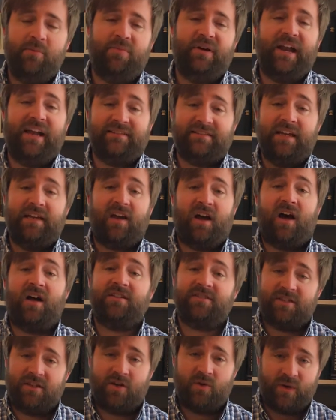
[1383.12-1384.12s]
but as a
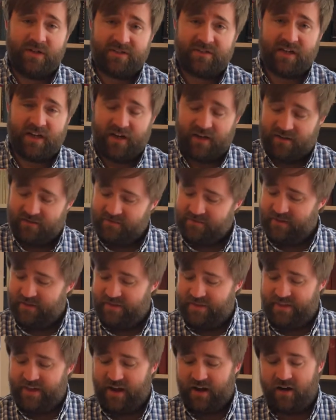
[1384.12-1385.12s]
consequence of
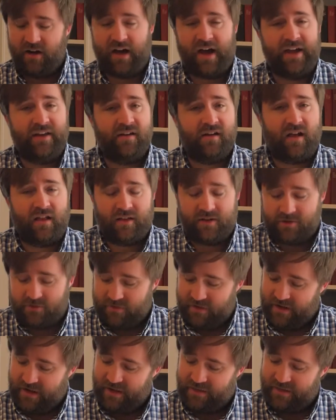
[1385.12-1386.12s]
their
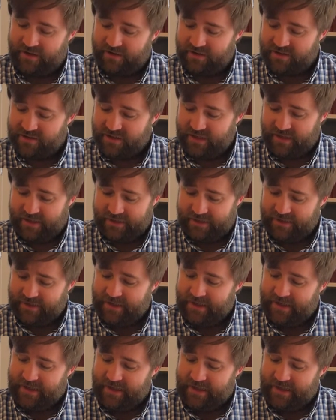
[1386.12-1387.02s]
idolatry and their sin.